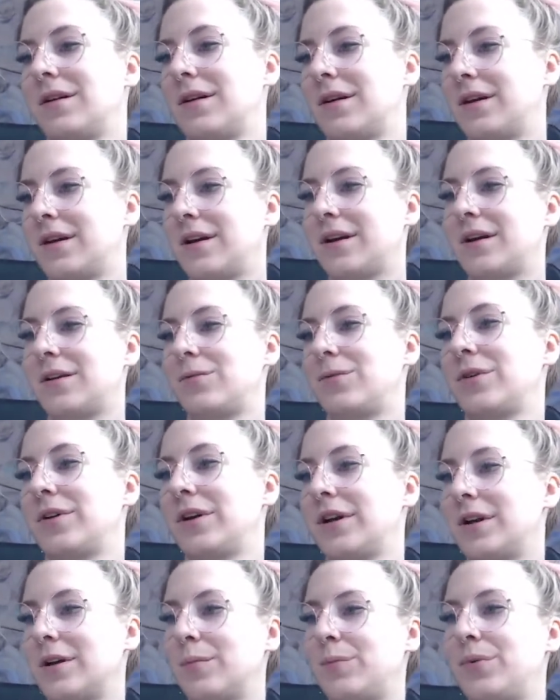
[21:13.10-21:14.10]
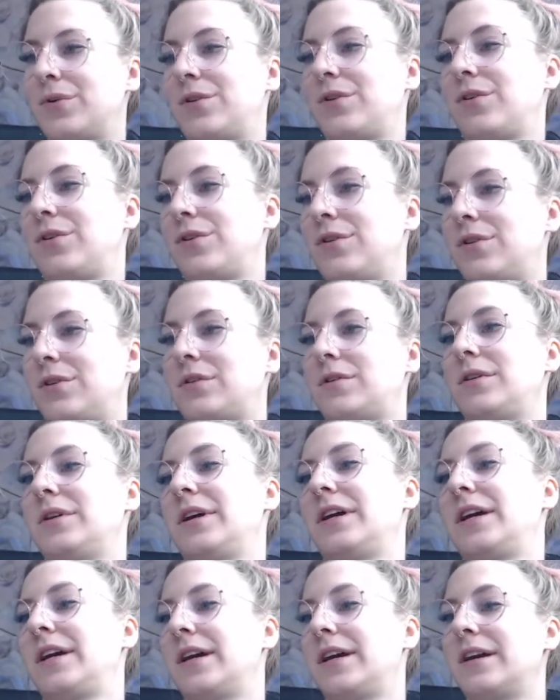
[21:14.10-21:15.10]
And we're going to pull
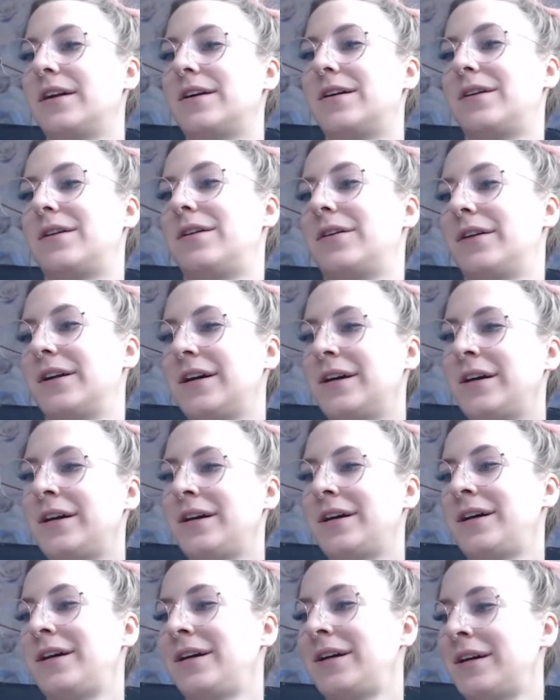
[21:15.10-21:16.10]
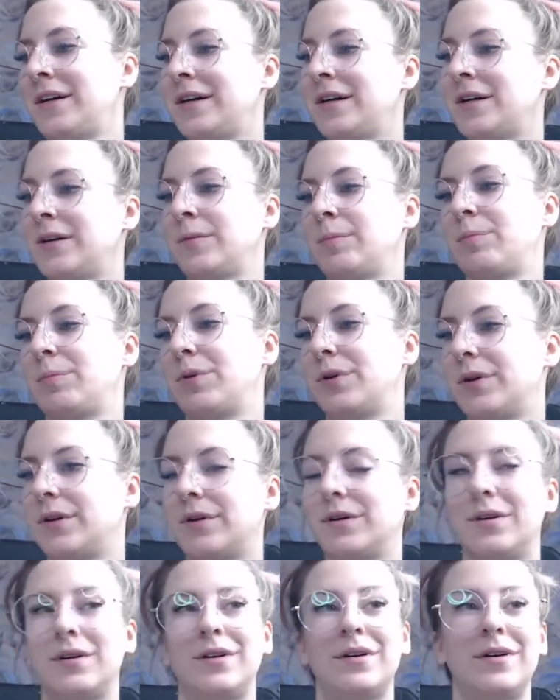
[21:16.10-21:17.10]
it on up.
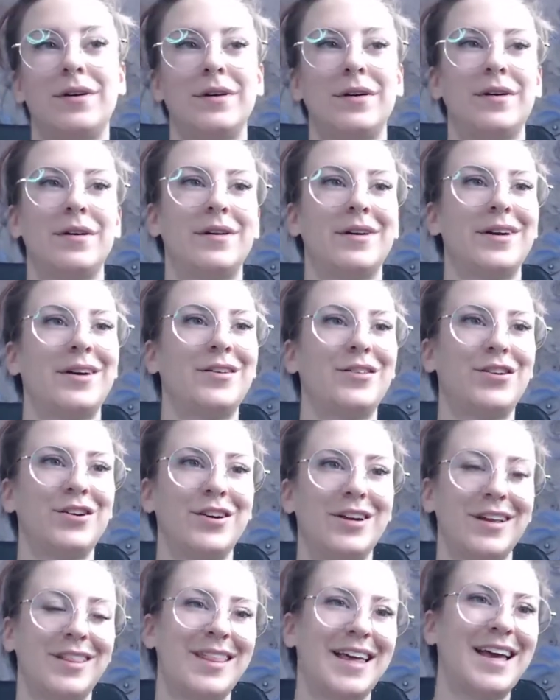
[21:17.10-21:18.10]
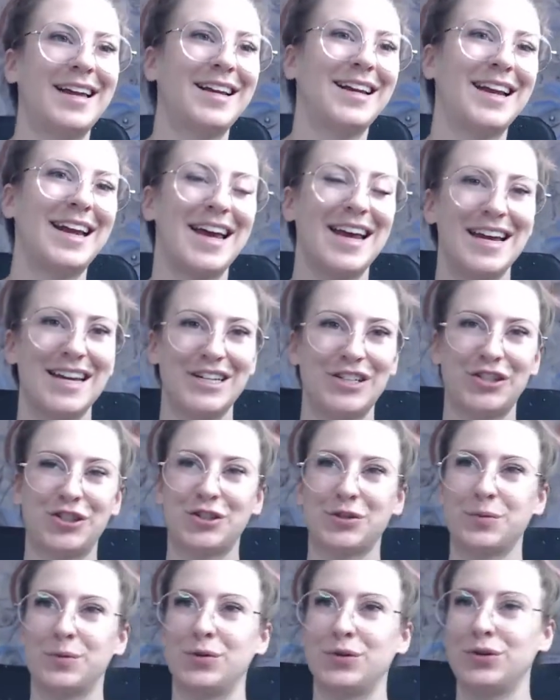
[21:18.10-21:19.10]
And look at that nice,
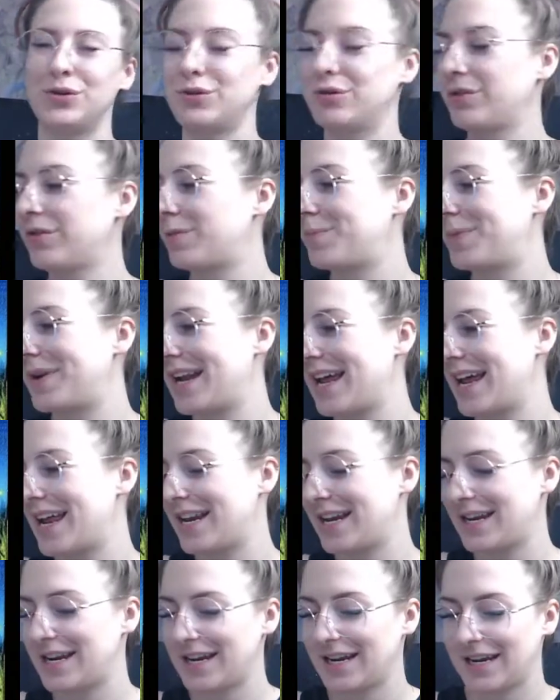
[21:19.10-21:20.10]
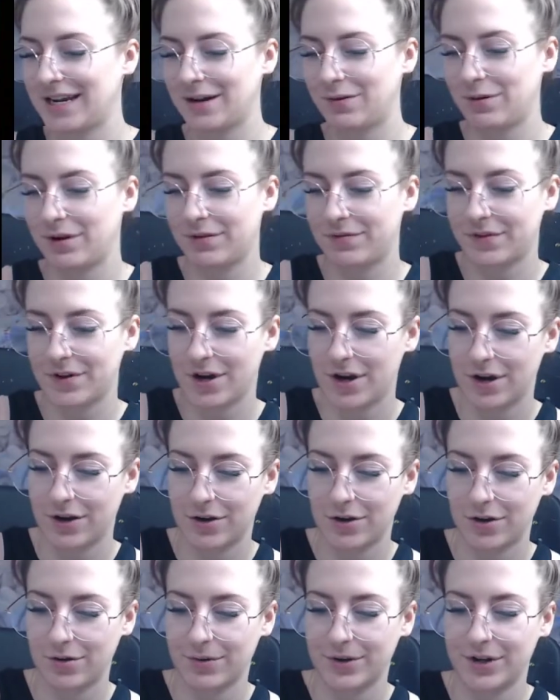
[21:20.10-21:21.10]
smooth blendy we've got
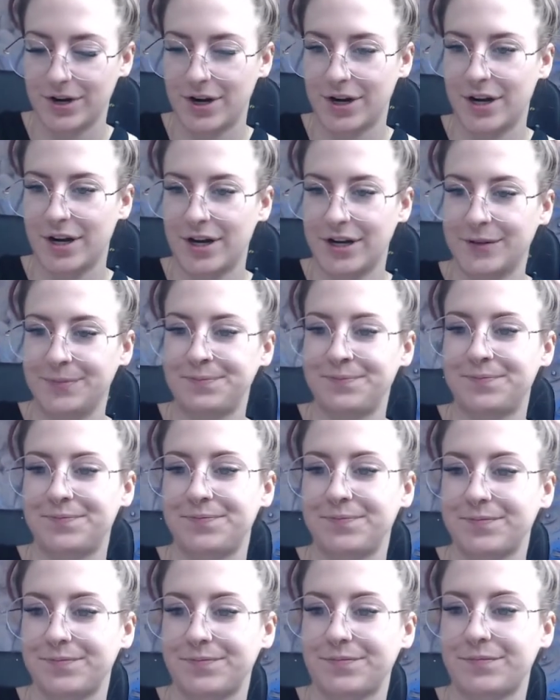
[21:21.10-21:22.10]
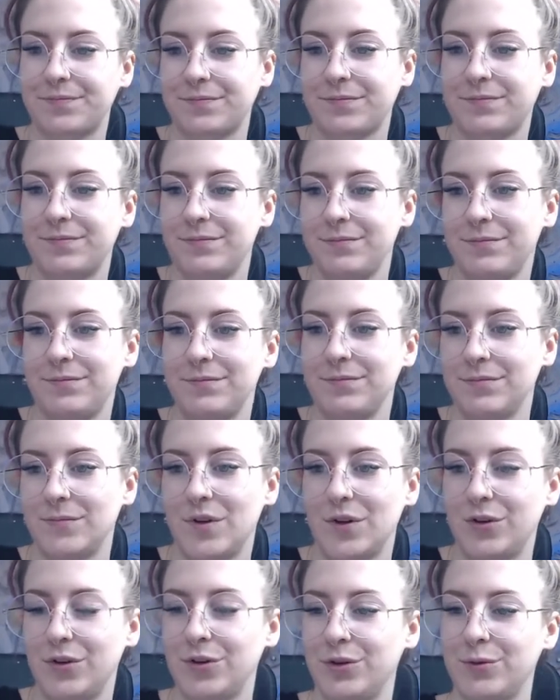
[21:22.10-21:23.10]
going on.
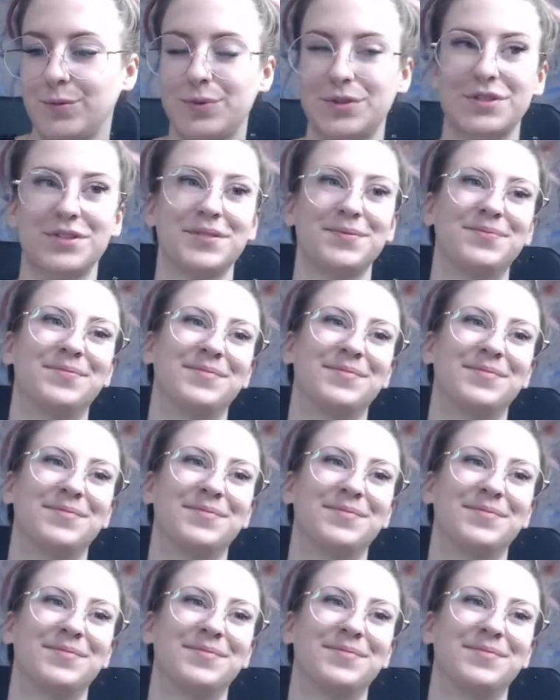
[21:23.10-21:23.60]
Oops.